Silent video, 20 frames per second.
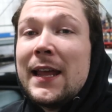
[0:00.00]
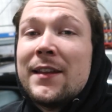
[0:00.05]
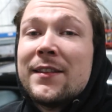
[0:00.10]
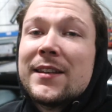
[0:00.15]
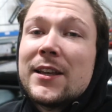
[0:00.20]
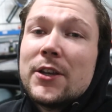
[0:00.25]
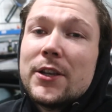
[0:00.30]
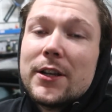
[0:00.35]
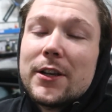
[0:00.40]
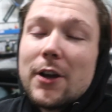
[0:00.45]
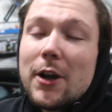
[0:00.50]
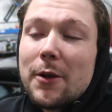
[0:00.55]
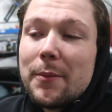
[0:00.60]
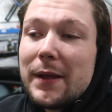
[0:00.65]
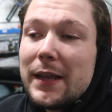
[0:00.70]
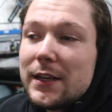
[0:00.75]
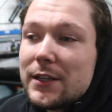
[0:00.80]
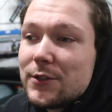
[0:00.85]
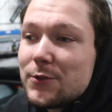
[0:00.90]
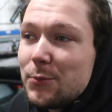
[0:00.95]
And Italian car
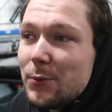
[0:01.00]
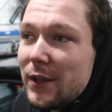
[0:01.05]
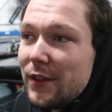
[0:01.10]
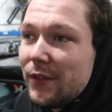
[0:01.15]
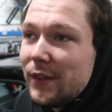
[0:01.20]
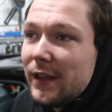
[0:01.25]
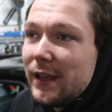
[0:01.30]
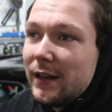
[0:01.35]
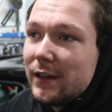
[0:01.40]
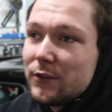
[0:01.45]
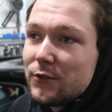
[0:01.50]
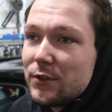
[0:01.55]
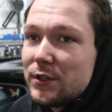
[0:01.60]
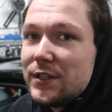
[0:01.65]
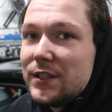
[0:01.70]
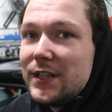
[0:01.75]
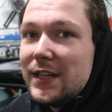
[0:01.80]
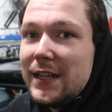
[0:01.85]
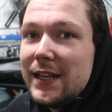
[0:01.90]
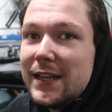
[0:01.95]
makers with
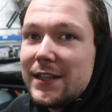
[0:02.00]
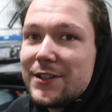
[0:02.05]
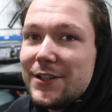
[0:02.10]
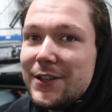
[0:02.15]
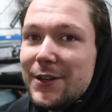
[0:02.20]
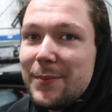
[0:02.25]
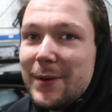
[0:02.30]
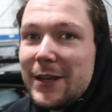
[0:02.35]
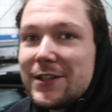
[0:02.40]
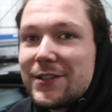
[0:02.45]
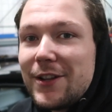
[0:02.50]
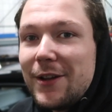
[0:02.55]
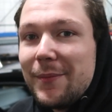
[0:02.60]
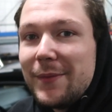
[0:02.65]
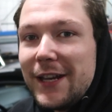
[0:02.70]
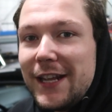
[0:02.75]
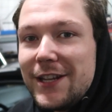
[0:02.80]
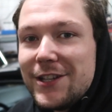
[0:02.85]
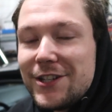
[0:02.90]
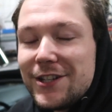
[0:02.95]
electricity isn't the best
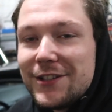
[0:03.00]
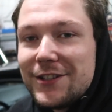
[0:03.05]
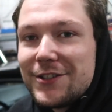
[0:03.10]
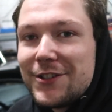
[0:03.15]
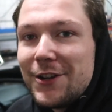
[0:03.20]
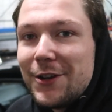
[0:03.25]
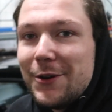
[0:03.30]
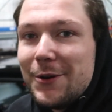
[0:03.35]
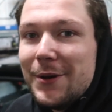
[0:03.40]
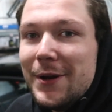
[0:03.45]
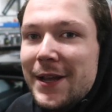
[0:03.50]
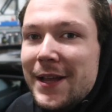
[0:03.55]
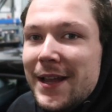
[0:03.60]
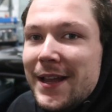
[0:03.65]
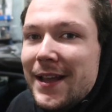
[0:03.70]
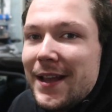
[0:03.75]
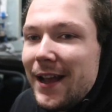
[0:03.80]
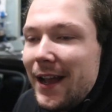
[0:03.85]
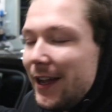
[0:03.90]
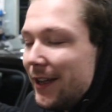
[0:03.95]
combination, so
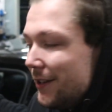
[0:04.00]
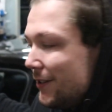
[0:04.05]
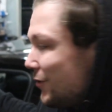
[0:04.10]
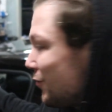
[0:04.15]
I